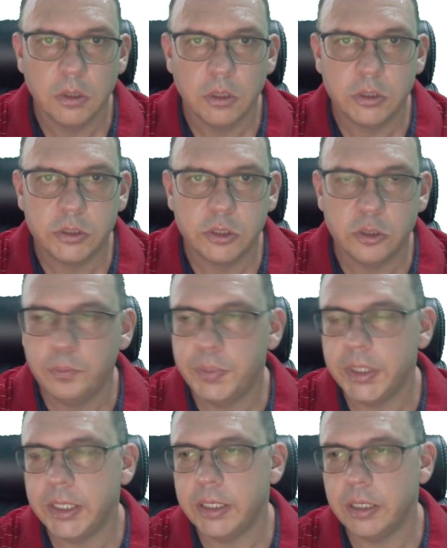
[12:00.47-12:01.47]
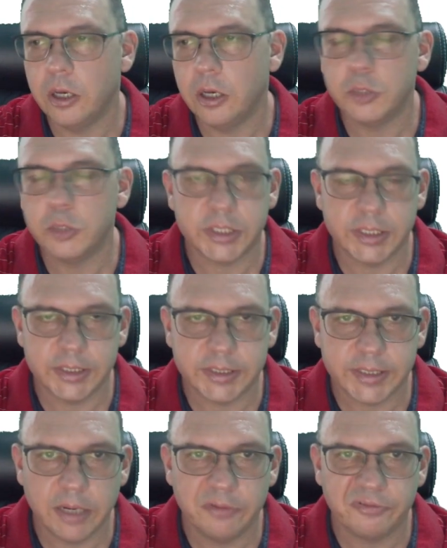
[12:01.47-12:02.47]
to be 100%
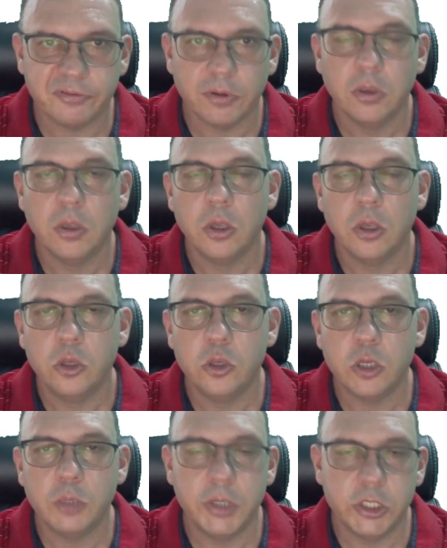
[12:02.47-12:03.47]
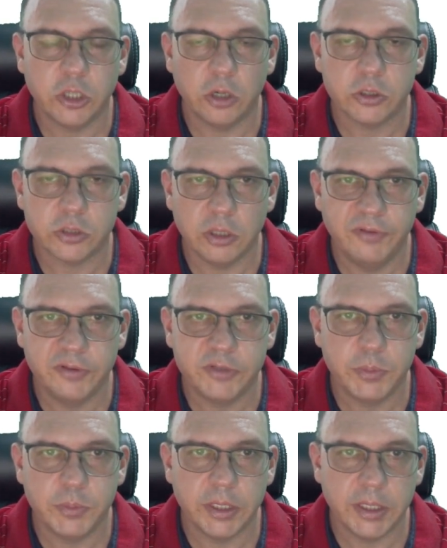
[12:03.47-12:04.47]
safe, you can put charts on a
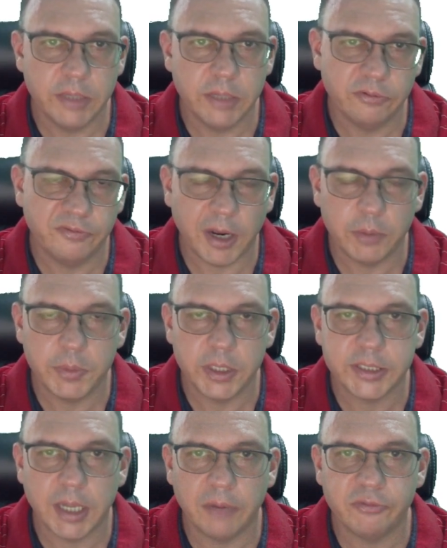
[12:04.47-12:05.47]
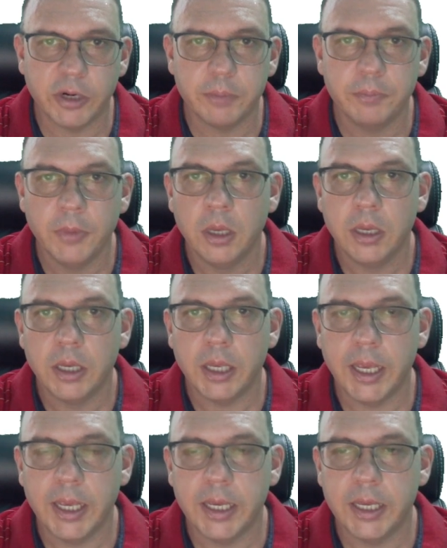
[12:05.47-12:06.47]
15-minute, even 5-minute time frame,
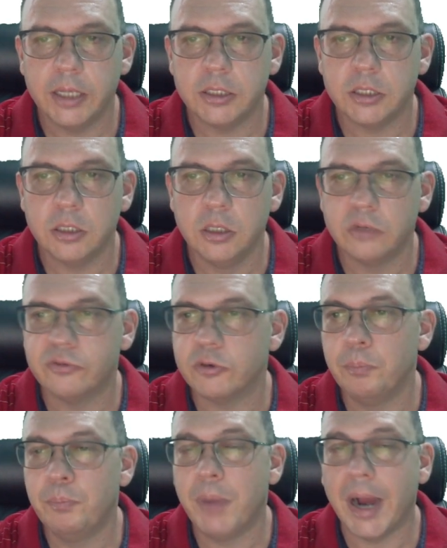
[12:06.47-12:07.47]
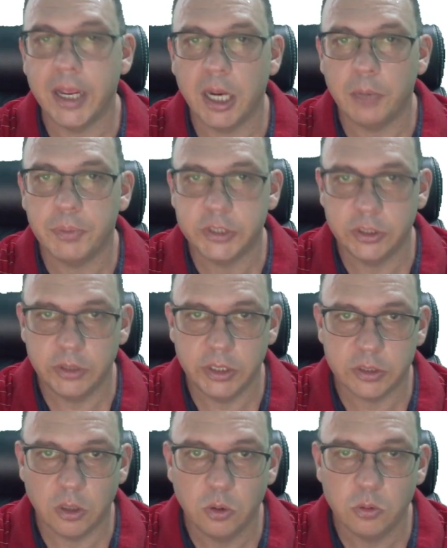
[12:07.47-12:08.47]
and look for buy opportunities
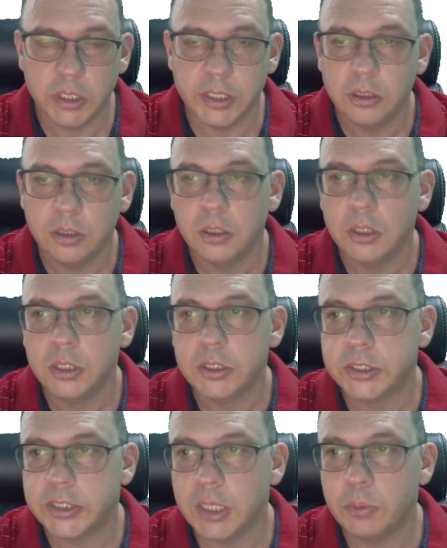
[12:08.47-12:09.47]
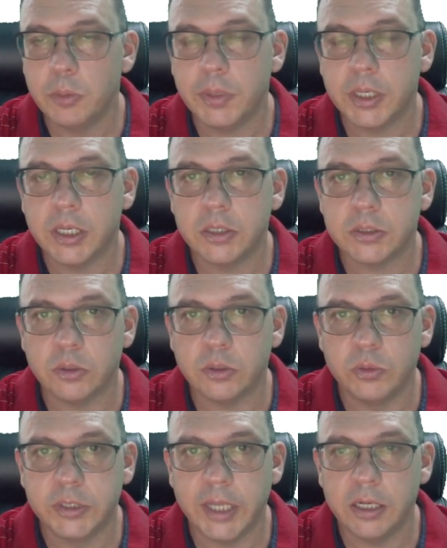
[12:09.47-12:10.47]
only, simply because the
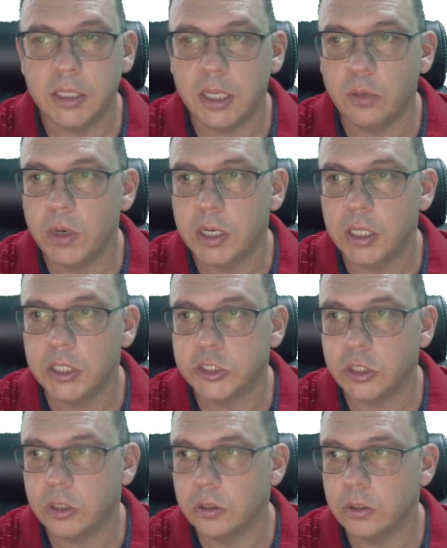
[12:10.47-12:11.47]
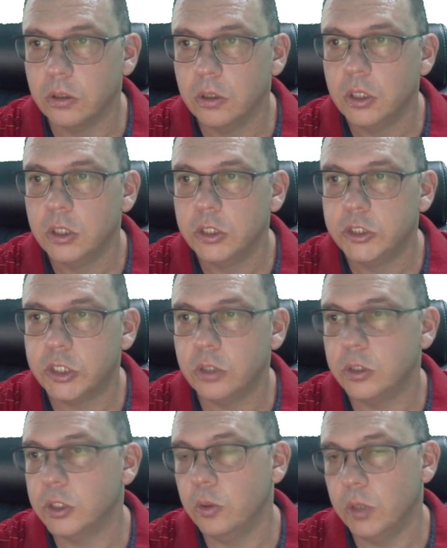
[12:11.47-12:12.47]
daily and weekly chart show to
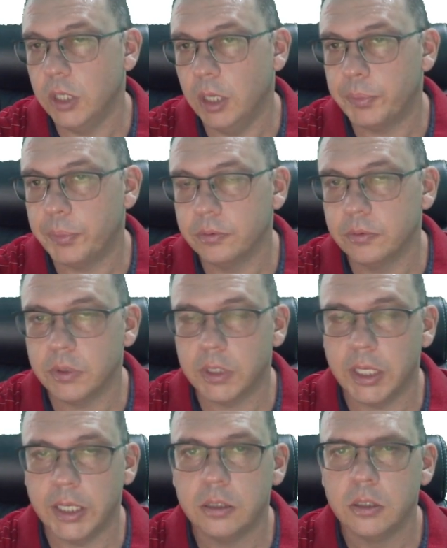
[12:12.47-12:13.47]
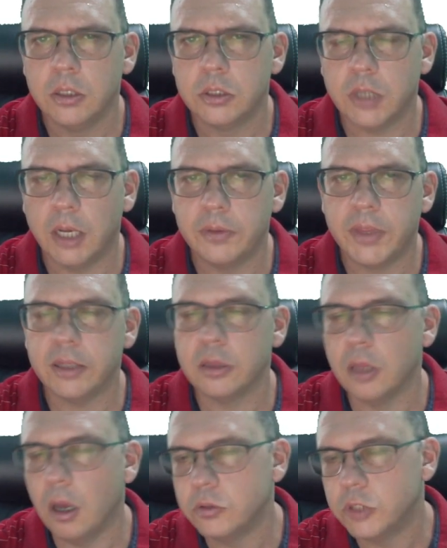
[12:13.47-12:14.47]
go up. Okay, so I think
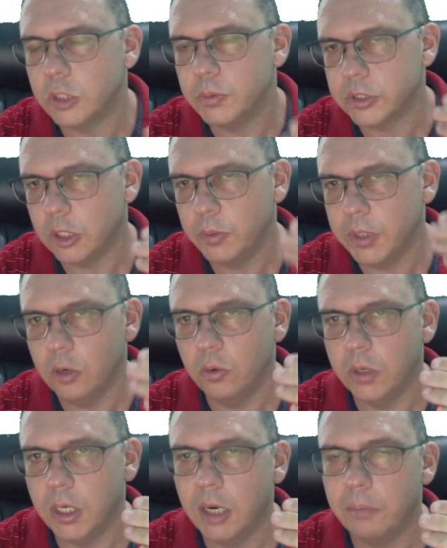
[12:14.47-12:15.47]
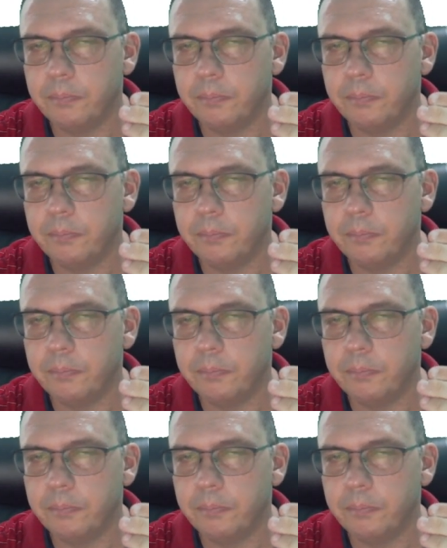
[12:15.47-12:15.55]
long term is going to be going up,